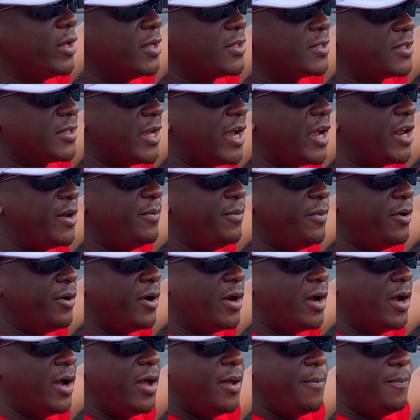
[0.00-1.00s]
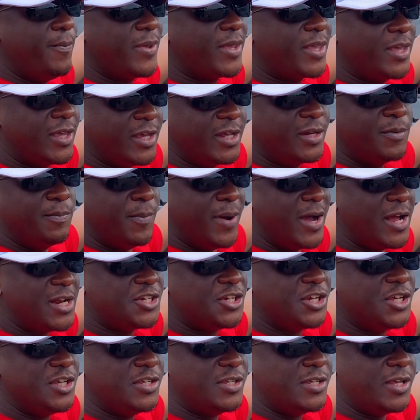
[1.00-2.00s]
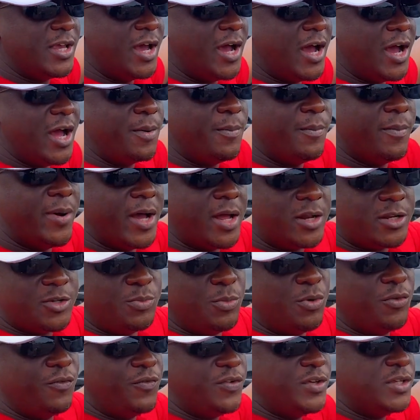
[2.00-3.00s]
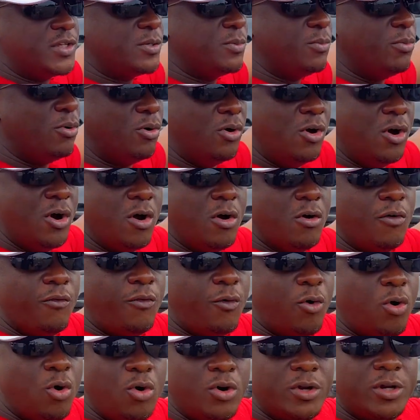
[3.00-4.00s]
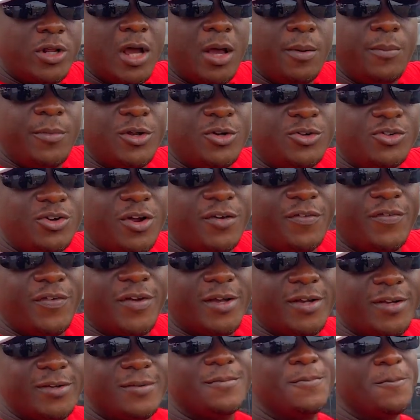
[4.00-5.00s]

the side mirror, making it much easier and much more visible. Uh, I was about to ask traffic. about